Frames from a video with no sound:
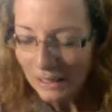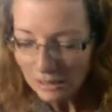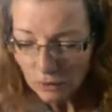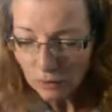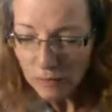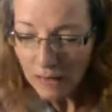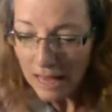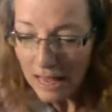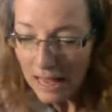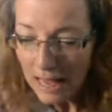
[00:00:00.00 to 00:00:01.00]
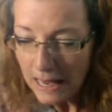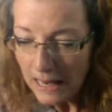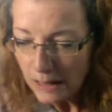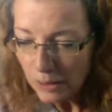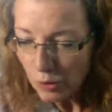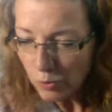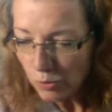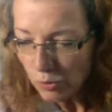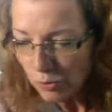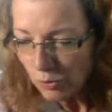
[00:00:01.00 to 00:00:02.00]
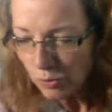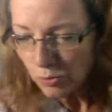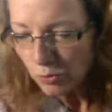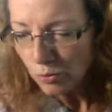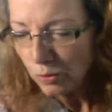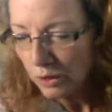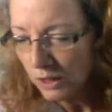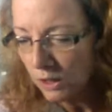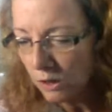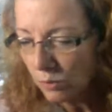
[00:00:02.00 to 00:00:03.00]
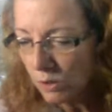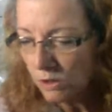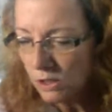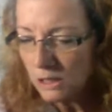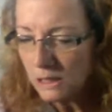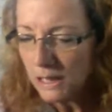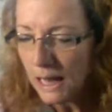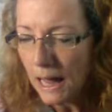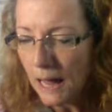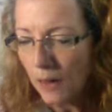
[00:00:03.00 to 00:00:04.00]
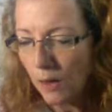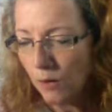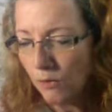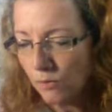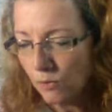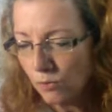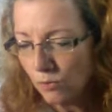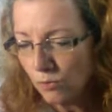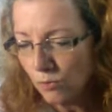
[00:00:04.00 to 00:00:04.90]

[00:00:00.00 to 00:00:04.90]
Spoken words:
Strange blue, kill what's inside of you.